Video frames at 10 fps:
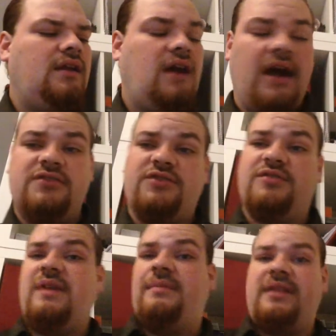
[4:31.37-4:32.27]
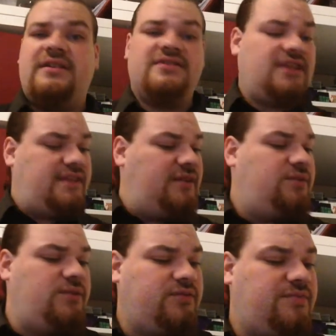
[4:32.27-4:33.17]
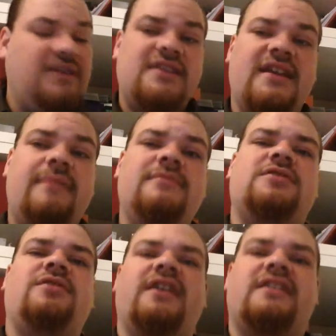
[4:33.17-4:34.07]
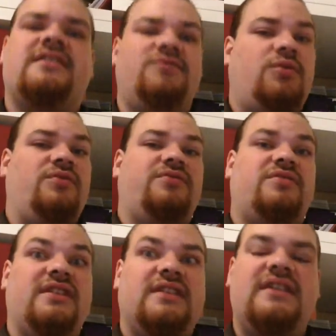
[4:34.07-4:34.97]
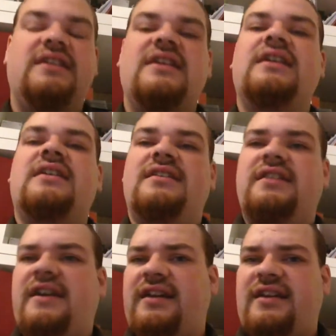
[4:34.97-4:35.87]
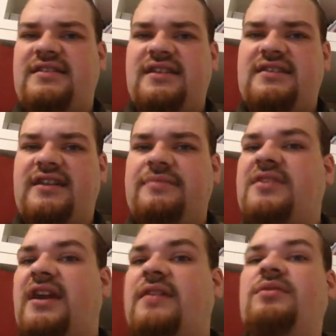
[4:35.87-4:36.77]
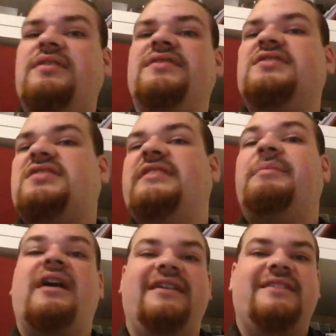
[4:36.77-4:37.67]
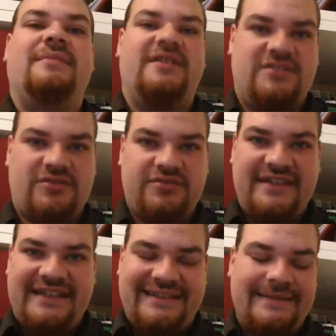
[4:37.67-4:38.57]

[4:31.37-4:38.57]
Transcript: I trust my players that they don't metagame, so I can roll freely. 9 out of 10 times I don't even sit behind my screen.